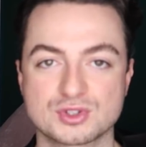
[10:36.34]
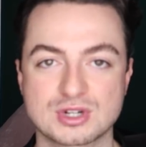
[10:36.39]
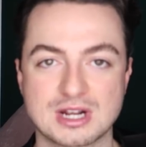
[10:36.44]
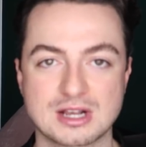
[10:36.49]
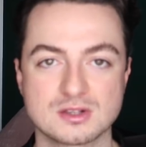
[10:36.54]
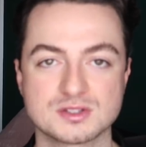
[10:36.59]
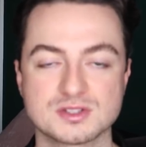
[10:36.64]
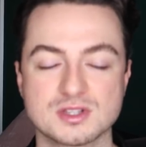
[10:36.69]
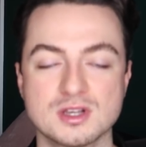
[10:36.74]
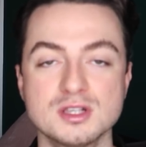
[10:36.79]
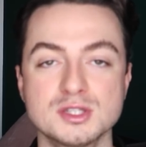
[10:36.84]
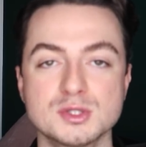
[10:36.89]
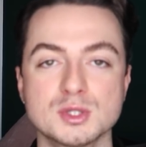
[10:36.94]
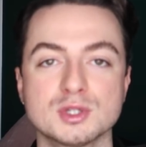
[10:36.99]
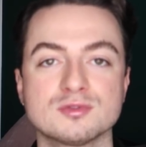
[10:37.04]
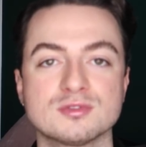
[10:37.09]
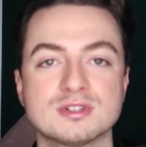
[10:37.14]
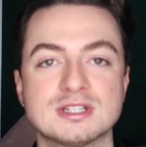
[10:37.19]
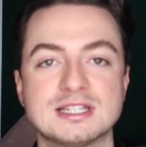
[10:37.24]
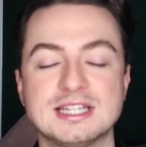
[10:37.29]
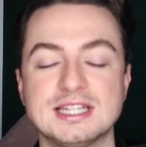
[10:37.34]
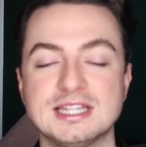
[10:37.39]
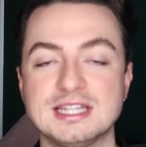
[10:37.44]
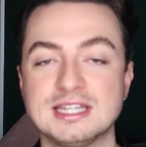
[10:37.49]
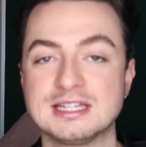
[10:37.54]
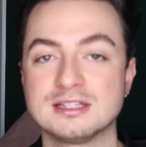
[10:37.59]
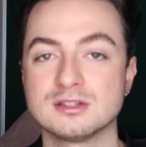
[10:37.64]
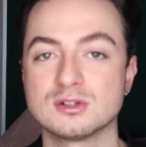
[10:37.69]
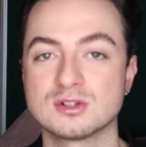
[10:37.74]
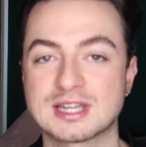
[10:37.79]
the trouser, so it really
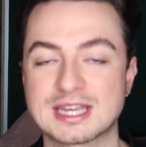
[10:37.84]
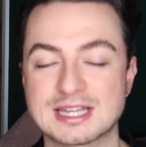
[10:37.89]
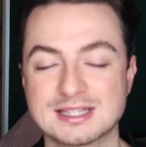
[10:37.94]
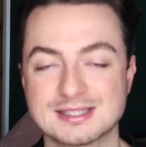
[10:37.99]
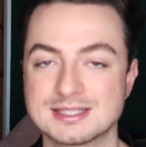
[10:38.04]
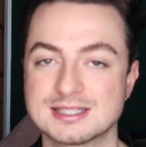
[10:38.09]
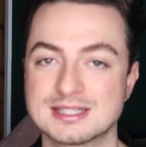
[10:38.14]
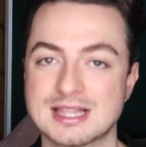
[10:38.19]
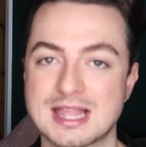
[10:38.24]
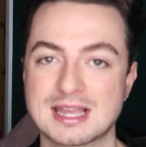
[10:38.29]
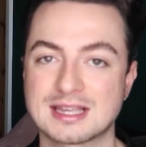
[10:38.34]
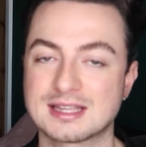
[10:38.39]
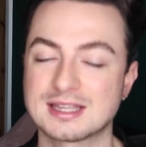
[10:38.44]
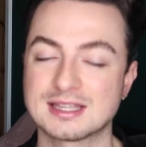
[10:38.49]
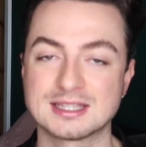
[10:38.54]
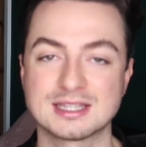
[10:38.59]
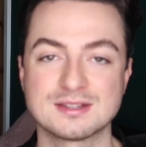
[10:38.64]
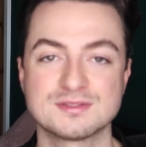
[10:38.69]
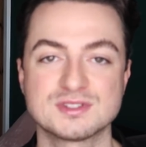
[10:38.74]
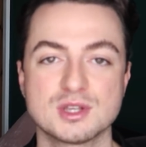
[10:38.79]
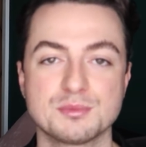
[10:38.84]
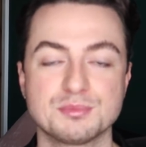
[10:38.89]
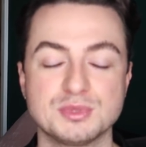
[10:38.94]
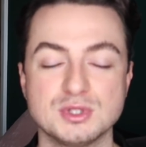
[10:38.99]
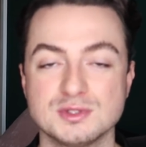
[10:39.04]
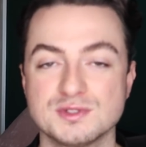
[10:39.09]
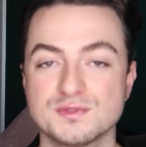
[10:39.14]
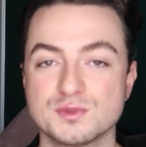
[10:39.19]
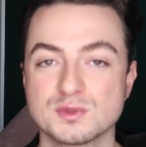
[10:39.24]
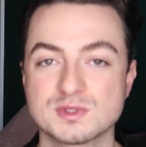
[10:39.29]
elongates his leg and gives a
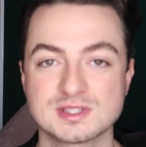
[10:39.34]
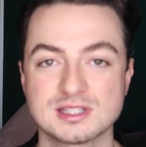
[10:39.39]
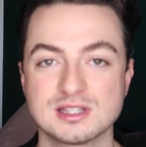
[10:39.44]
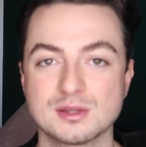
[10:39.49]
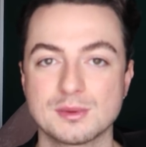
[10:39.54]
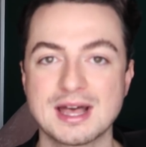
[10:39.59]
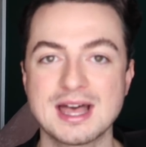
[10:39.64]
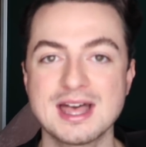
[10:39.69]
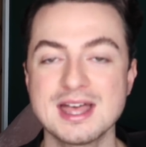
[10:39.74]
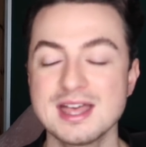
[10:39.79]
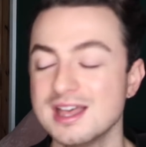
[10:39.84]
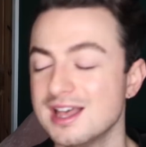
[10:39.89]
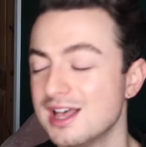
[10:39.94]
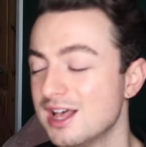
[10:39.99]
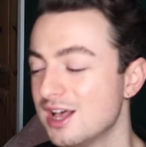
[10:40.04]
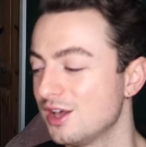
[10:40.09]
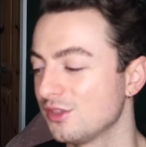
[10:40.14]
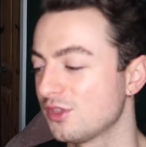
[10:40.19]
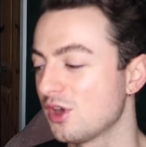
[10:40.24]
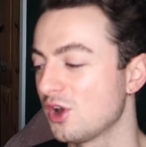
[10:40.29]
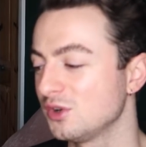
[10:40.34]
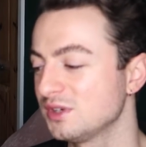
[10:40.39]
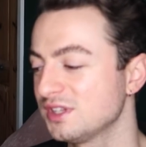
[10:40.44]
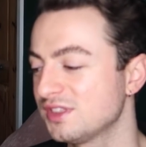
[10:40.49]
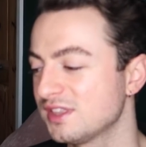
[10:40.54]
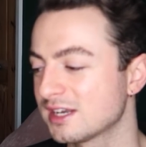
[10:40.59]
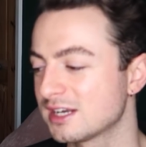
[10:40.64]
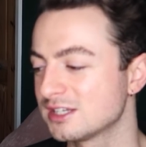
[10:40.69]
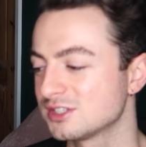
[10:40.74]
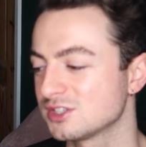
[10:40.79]
beautiful silhouette. The
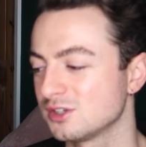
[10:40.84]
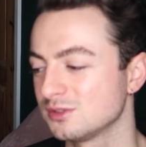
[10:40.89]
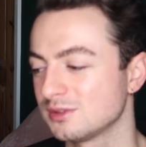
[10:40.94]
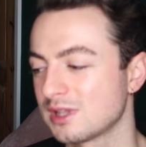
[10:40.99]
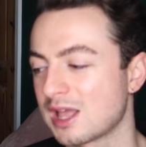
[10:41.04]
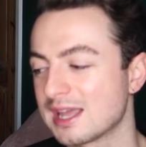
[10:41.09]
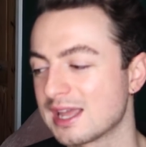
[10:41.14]
only thing I don't